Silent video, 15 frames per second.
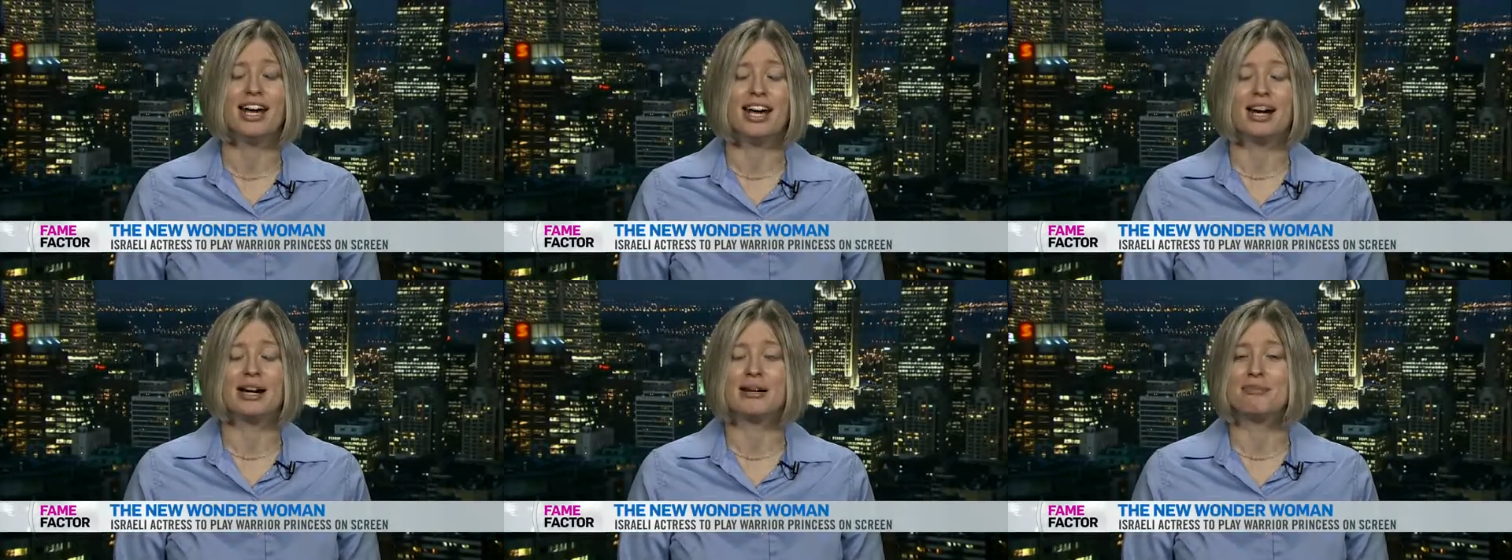
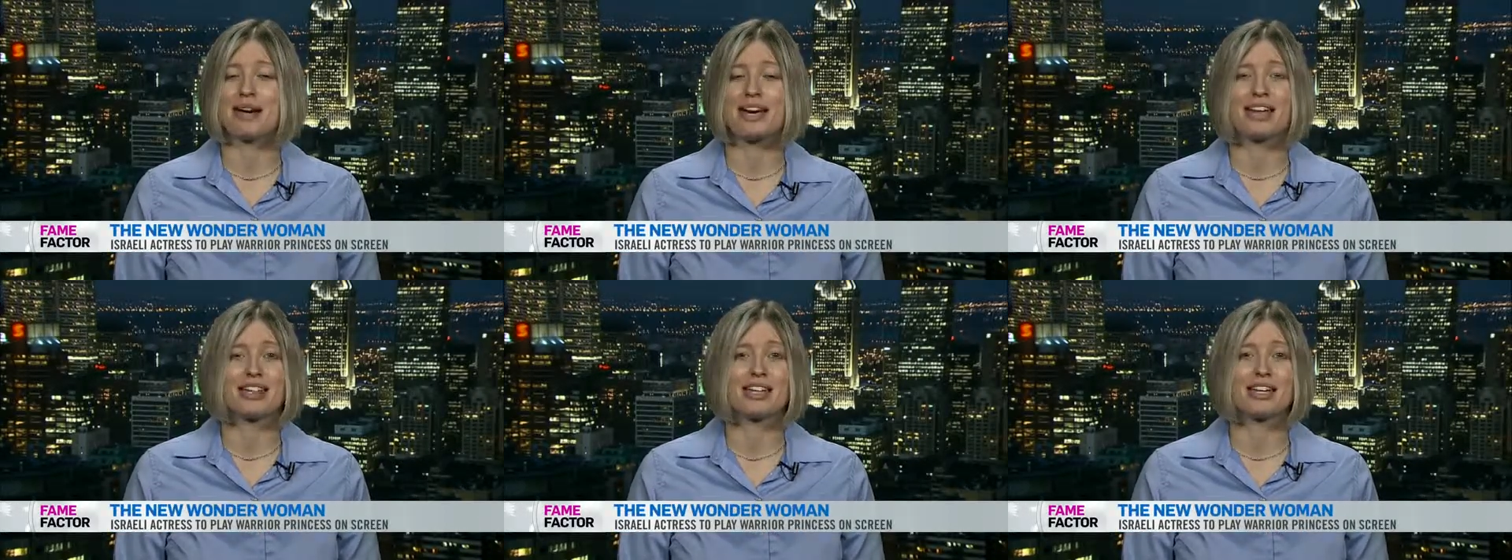And
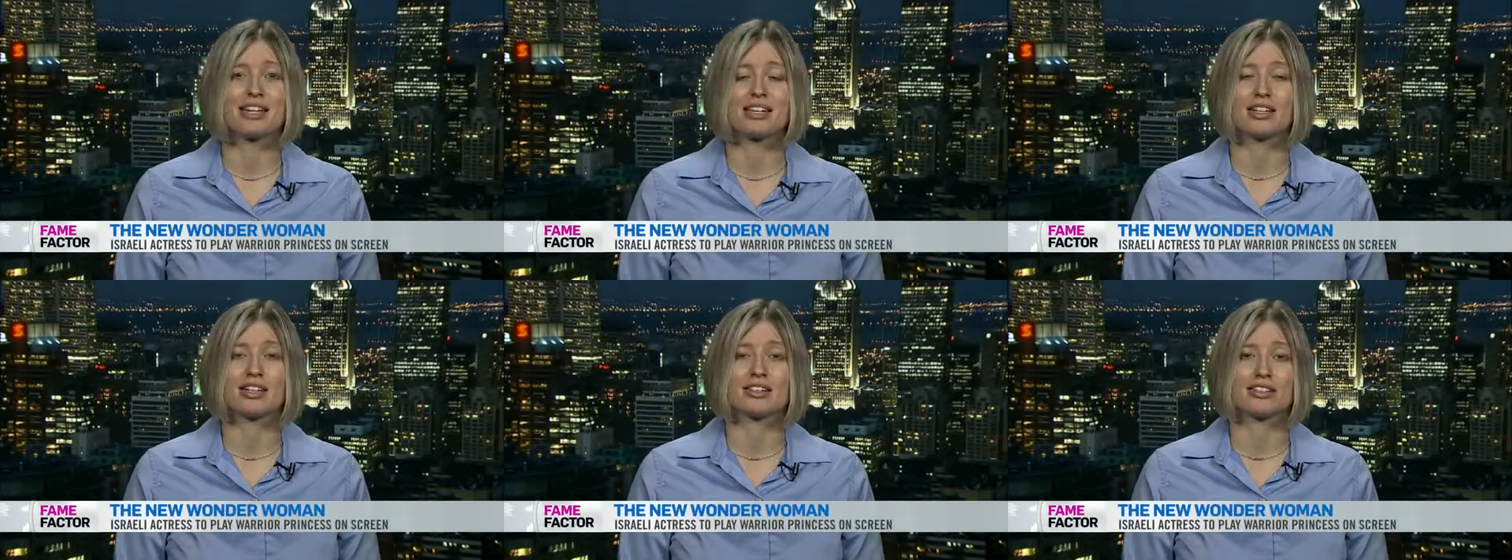I
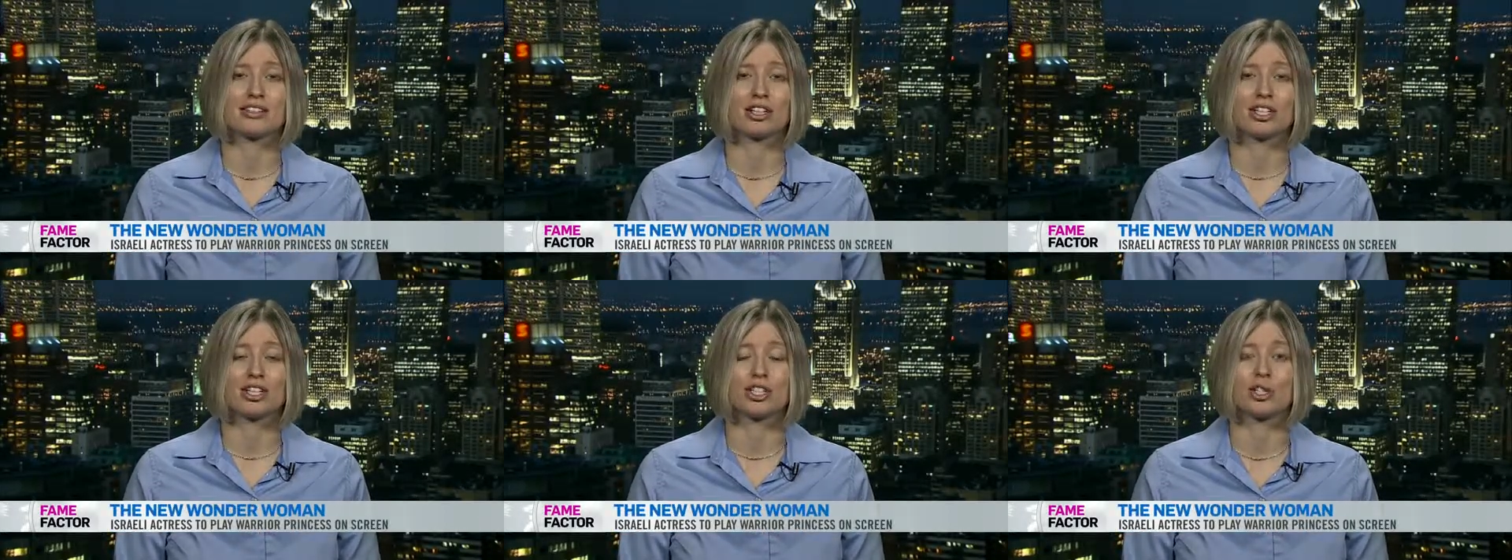think this is
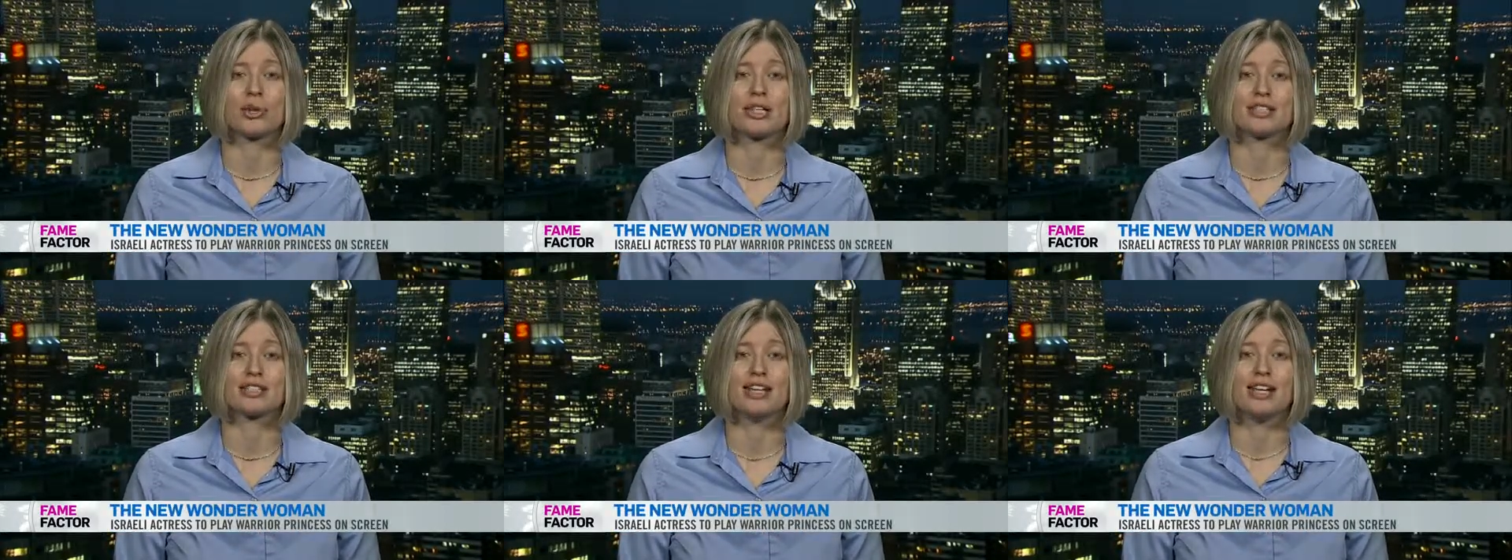a good
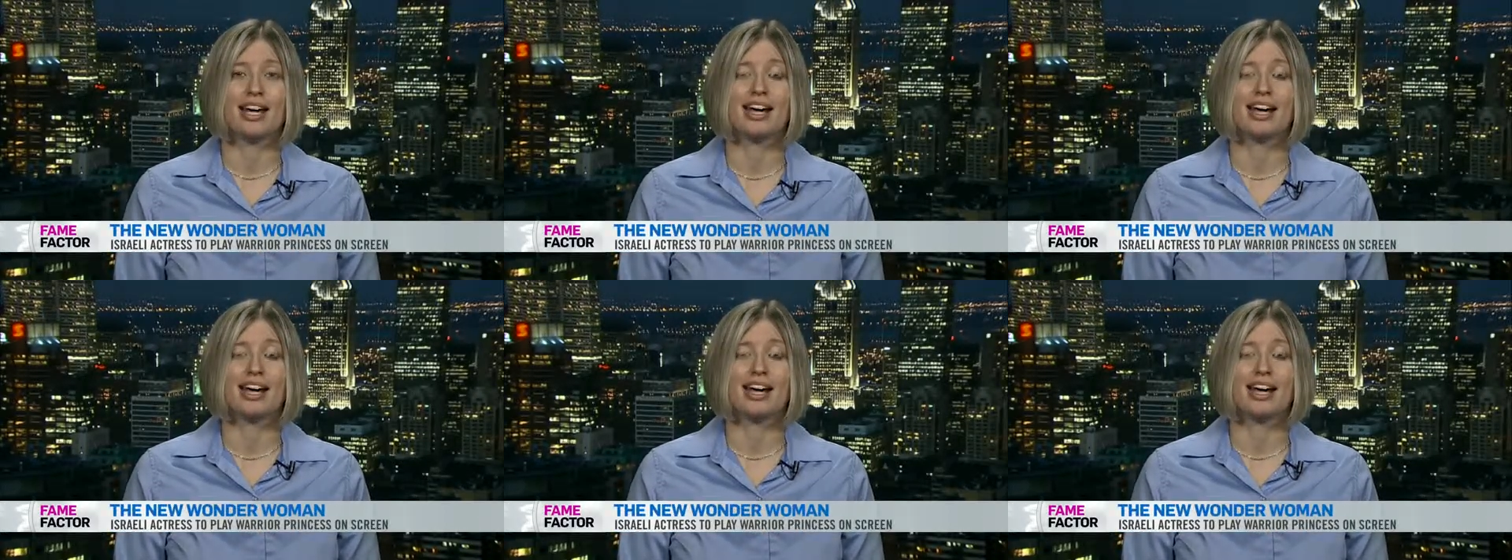choice